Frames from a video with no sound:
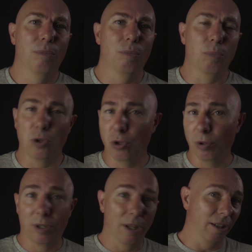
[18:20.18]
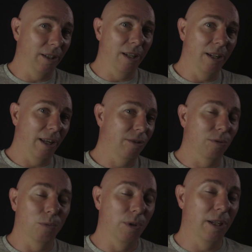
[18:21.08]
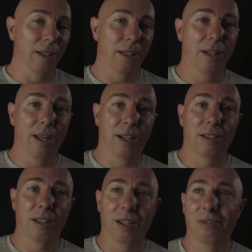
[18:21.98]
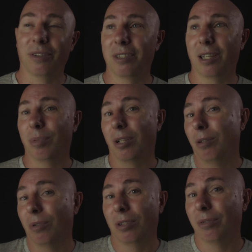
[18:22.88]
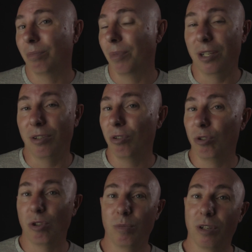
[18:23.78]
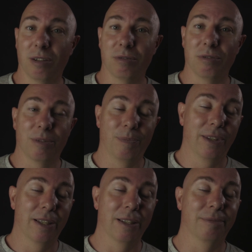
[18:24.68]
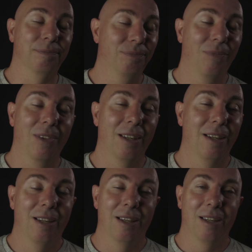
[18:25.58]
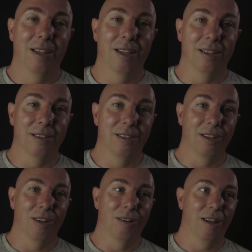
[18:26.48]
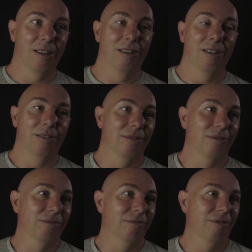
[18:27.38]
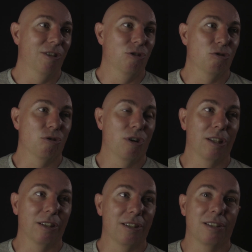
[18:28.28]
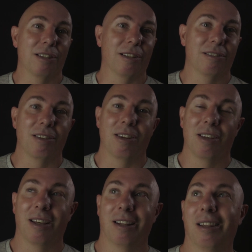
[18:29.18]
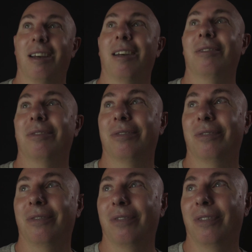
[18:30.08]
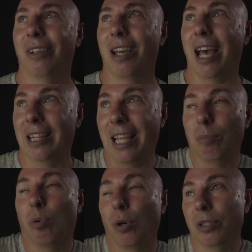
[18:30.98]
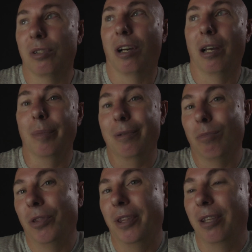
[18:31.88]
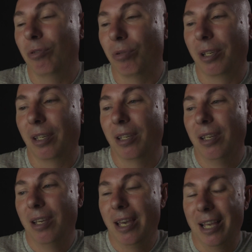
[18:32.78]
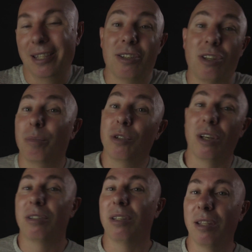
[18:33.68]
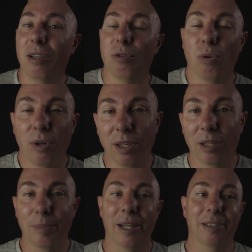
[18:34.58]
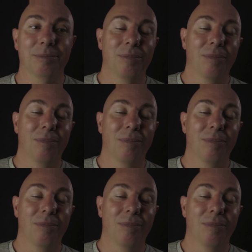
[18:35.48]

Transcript: you can connect and we can connect. Like, for example, I watch many YouTube channels, and I kind of enjoy listening to their life at that point in time and what they're doing and the subjects that they're talking about.